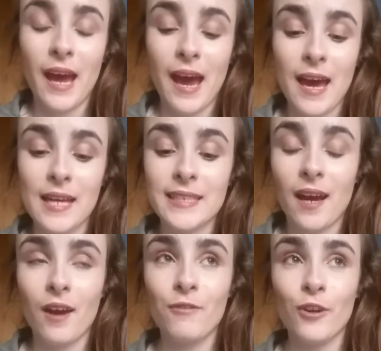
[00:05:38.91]
And
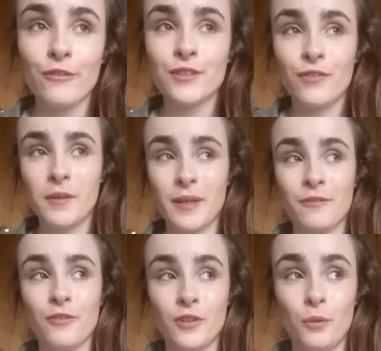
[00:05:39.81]
yeah, I've loved
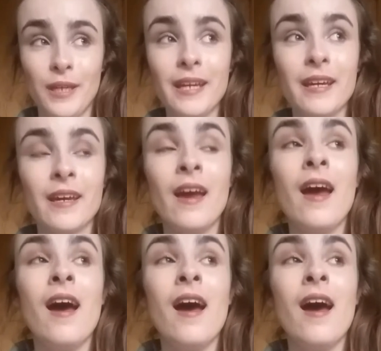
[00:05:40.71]
filming for the week.